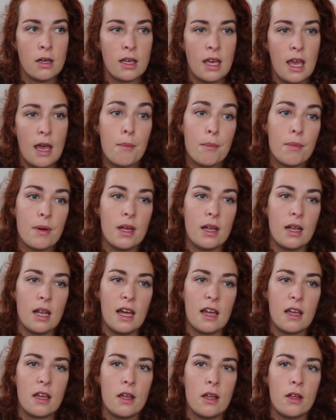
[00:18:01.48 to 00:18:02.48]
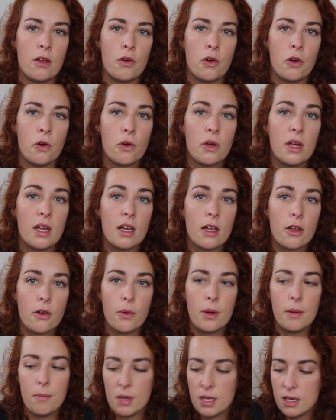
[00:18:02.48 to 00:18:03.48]
camping like cooking
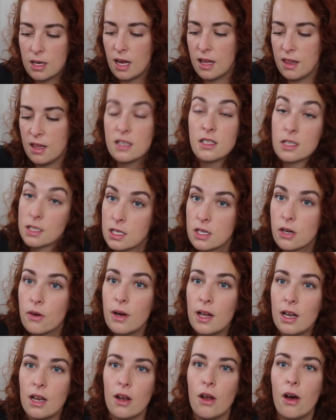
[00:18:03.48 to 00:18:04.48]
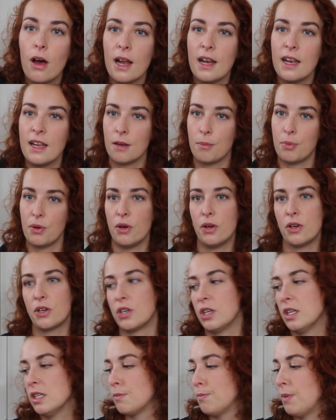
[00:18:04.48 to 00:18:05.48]
equipment. There's still a lot I need to
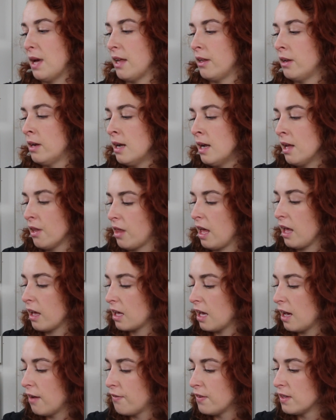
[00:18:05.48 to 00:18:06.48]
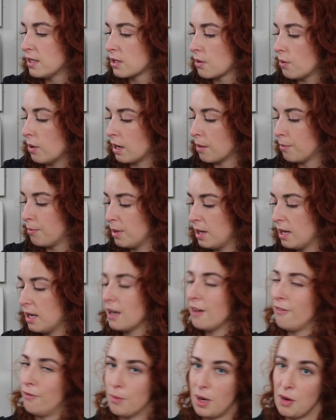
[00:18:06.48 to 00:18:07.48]
purchase, but that covers quite a
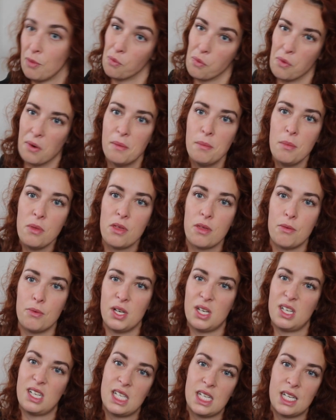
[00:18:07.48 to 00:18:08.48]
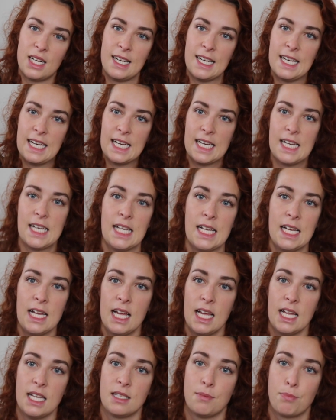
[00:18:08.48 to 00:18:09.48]
bit of my warmth, which
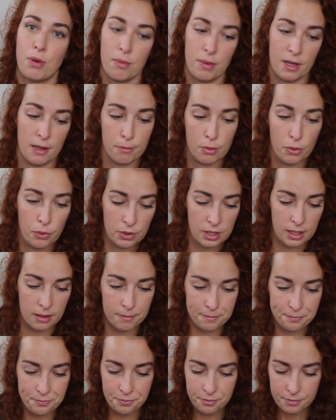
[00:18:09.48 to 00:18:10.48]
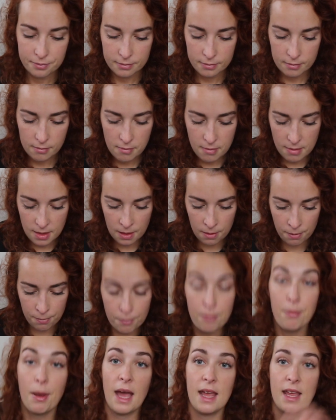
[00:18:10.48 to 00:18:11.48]
is probably important.
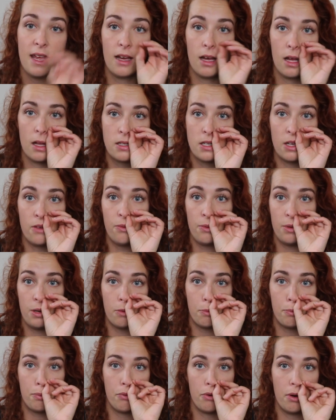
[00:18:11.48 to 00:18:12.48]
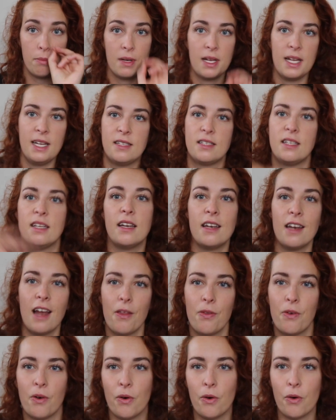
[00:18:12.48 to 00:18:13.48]
But yeah, so you'll probably see
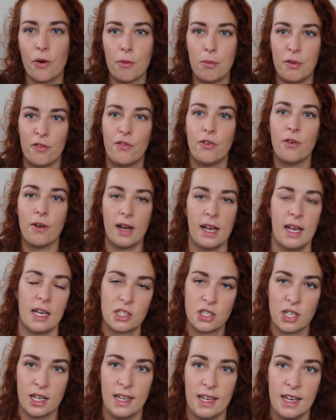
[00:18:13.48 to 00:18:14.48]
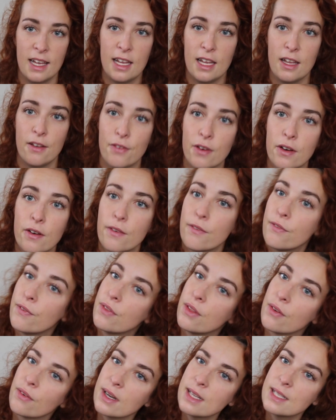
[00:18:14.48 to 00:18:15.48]
another haul before I actually leave of
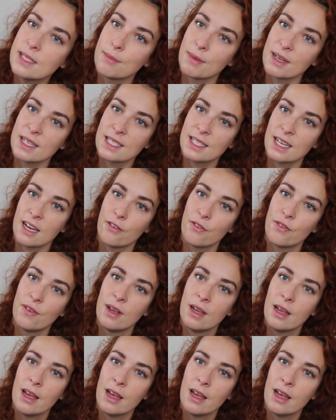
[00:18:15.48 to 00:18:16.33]
the rest of my stuff.